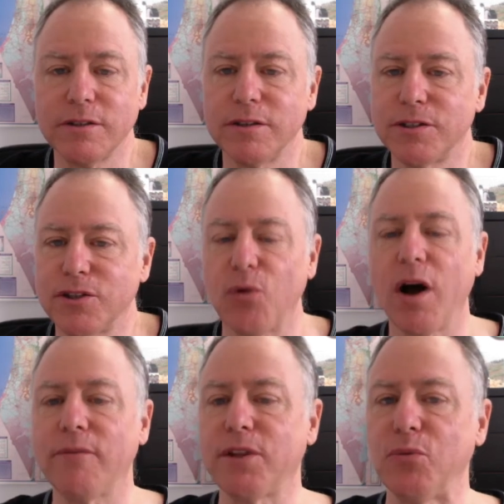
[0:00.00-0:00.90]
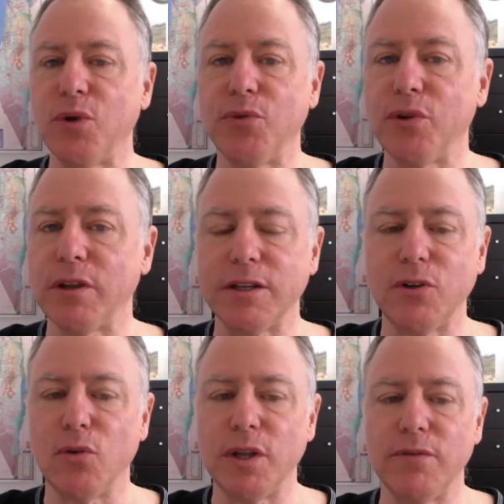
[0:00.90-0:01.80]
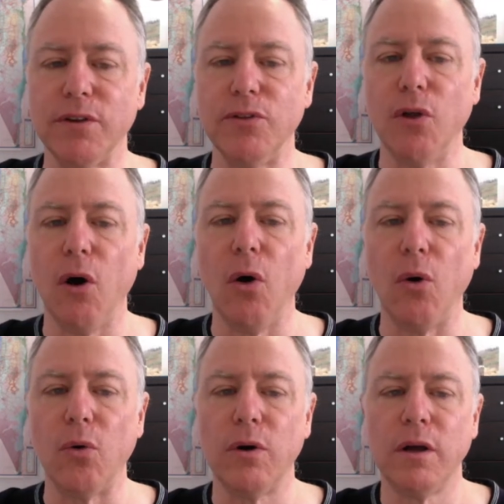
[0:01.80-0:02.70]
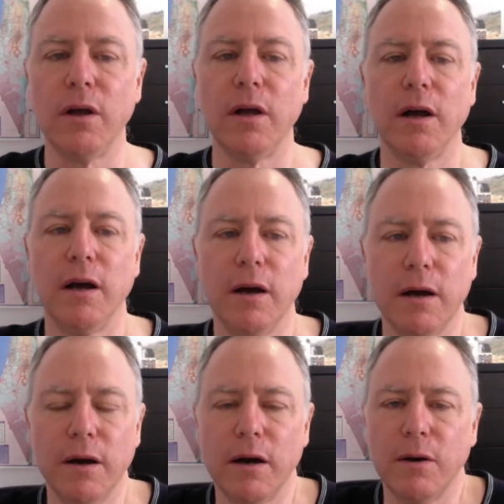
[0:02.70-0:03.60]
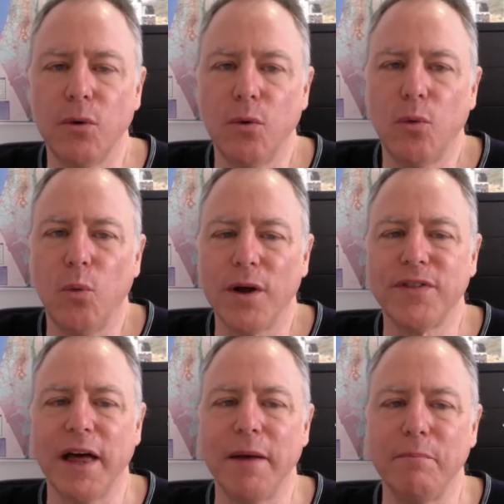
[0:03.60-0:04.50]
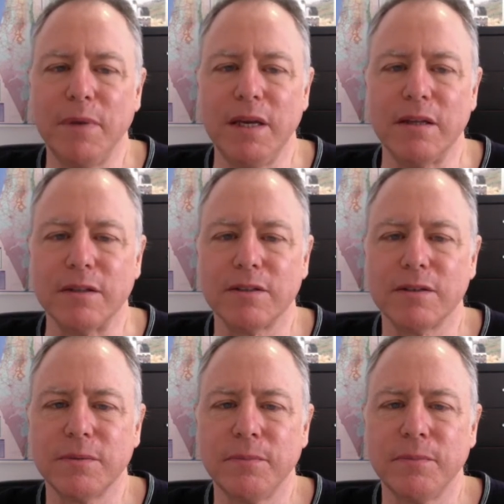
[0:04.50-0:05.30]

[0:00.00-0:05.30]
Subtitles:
so often we really don't even know what that means.